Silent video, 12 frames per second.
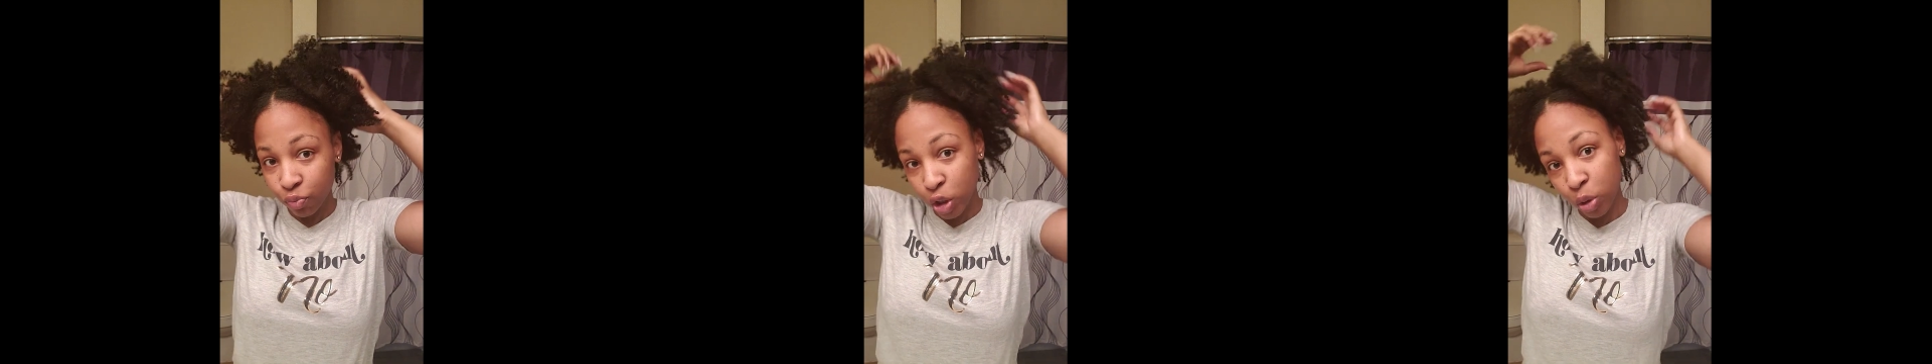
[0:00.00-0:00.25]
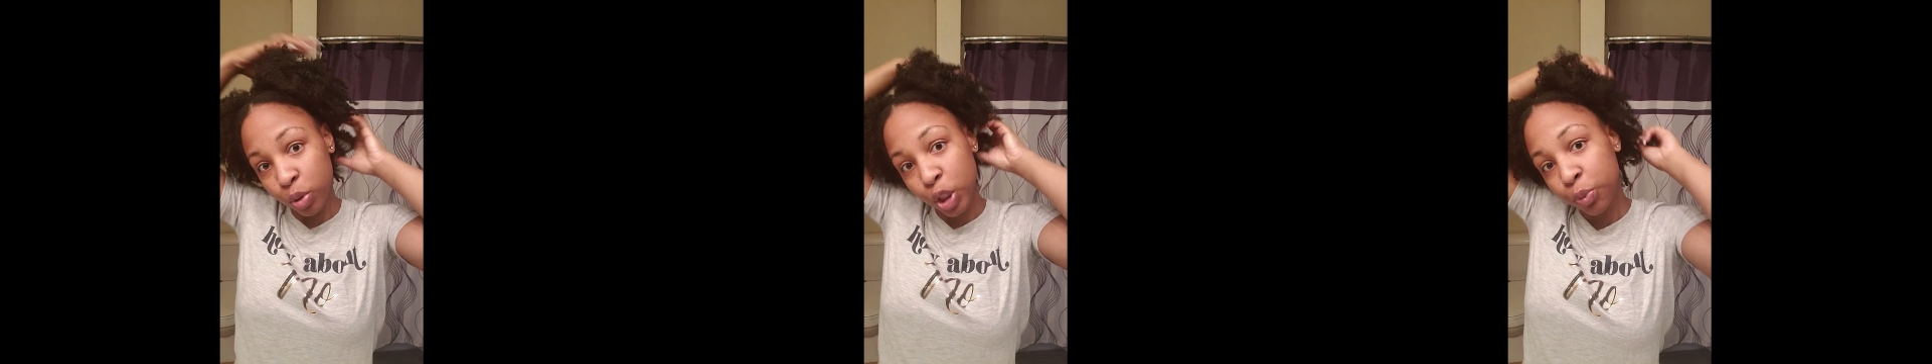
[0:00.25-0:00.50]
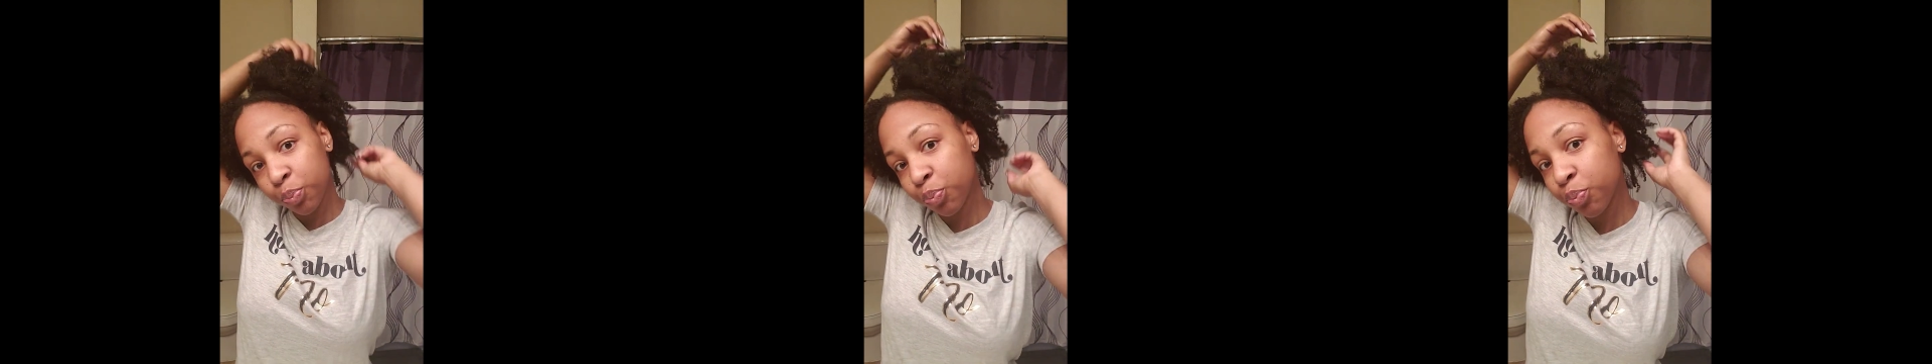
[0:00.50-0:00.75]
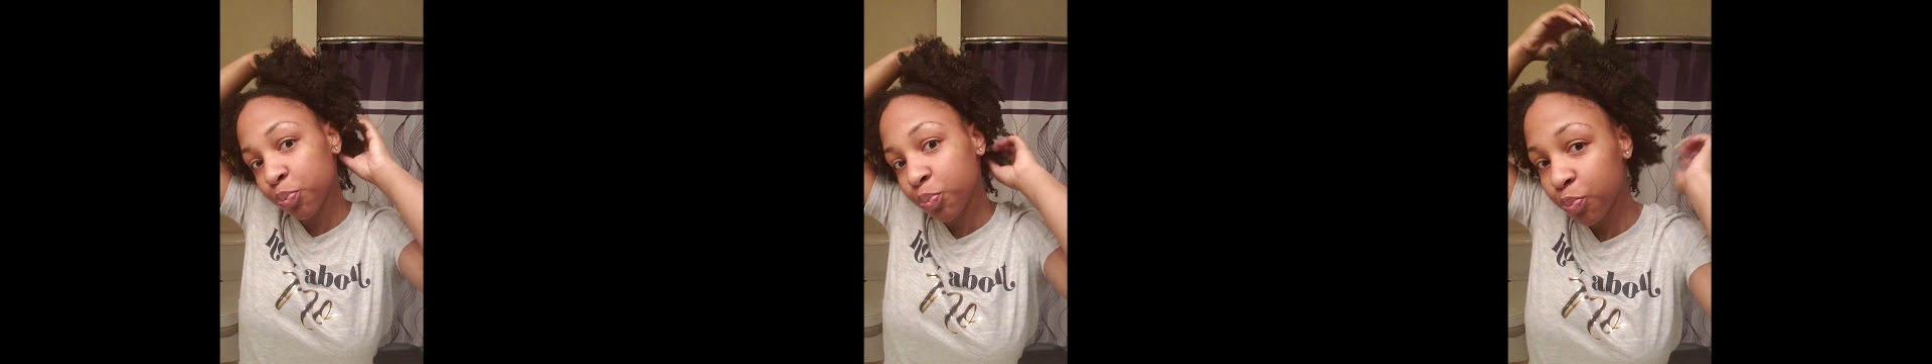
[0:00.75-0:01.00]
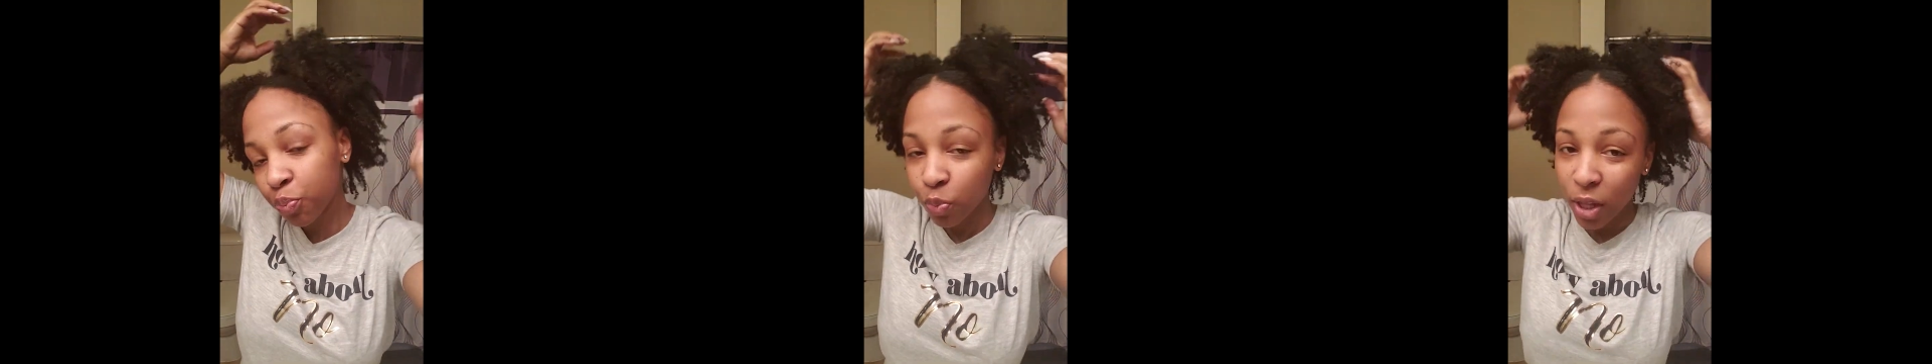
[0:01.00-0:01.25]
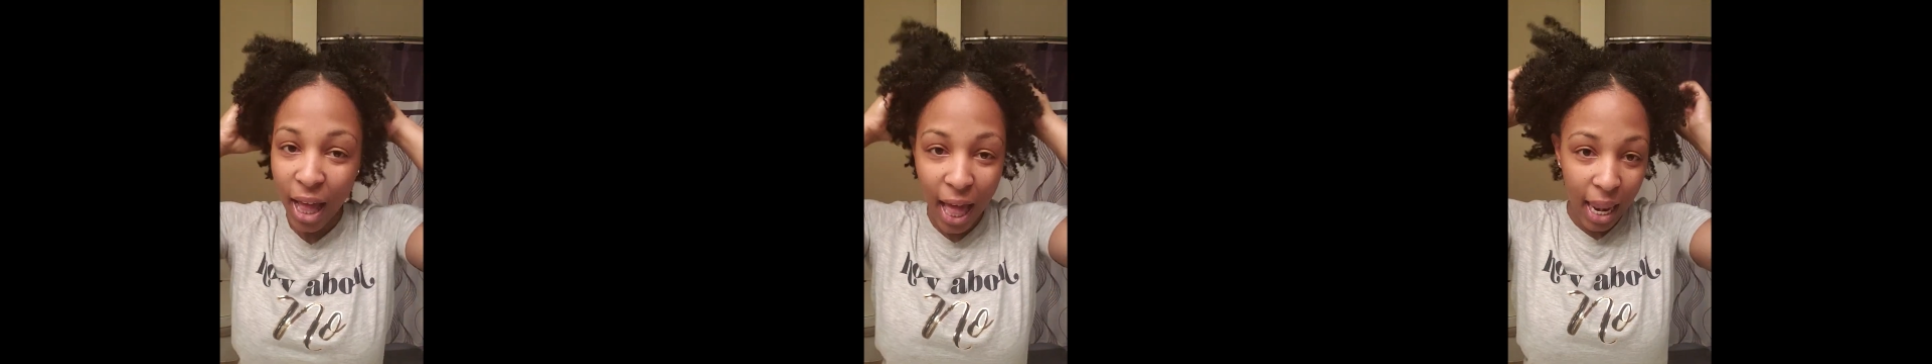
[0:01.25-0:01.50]
Choop choop.
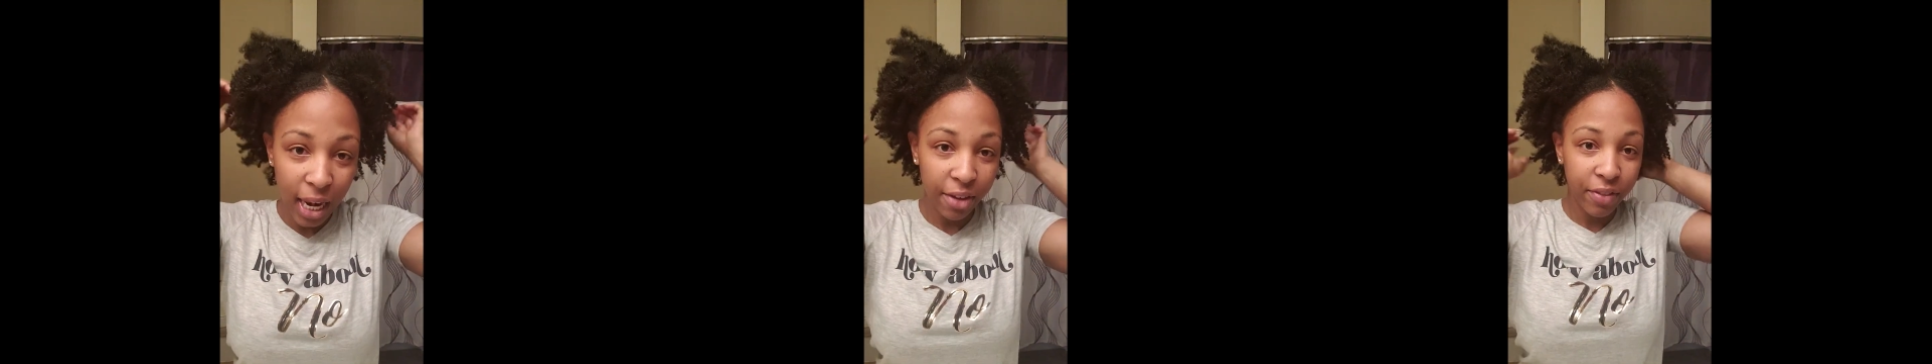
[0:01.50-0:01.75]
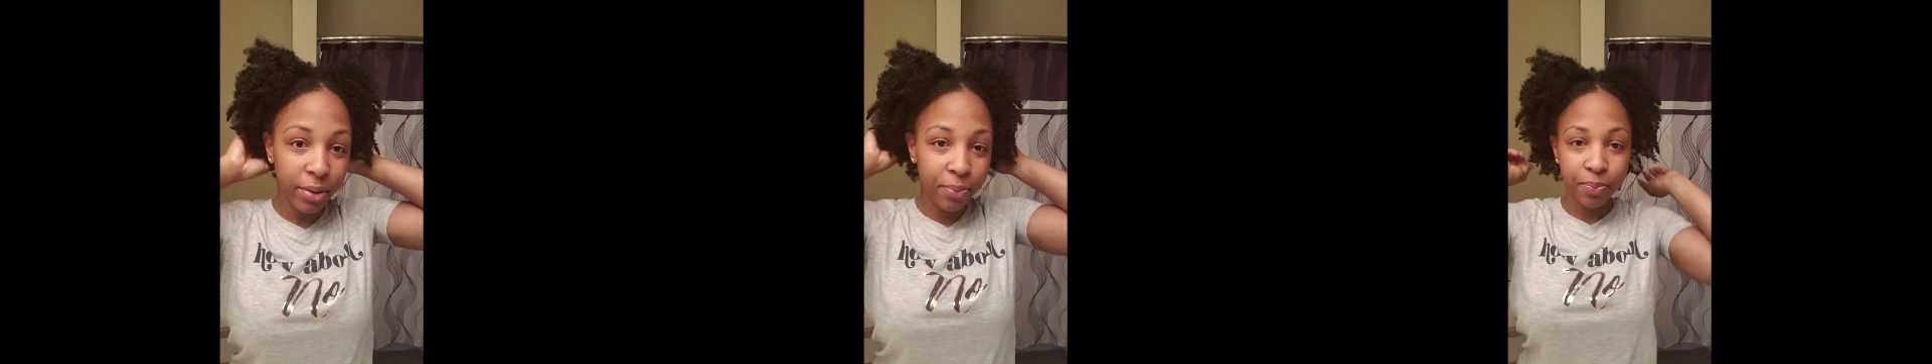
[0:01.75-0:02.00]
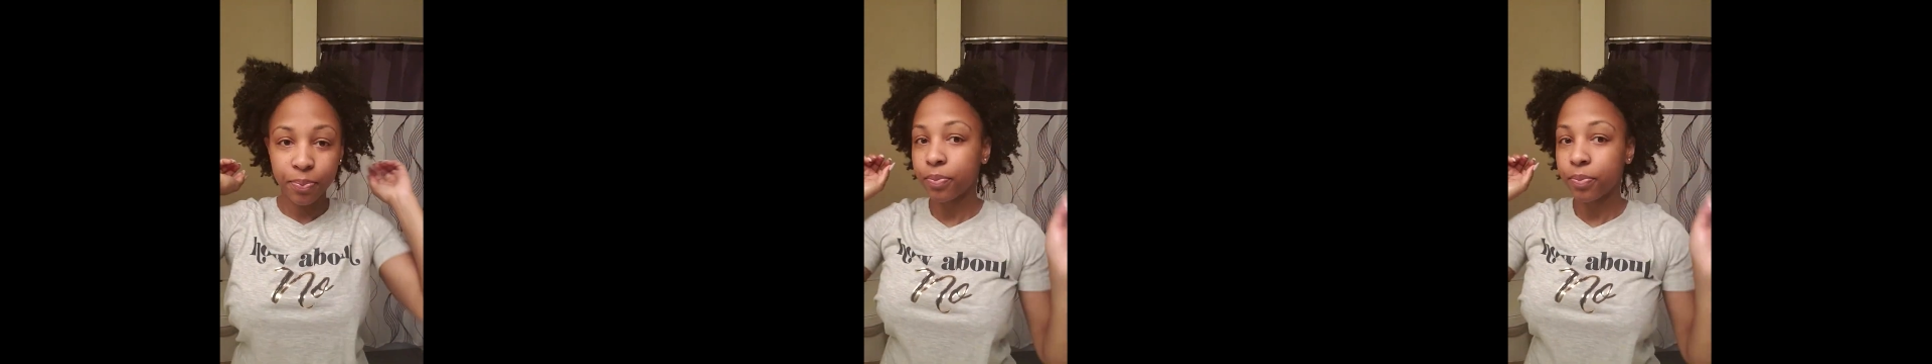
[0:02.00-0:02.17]
I love it.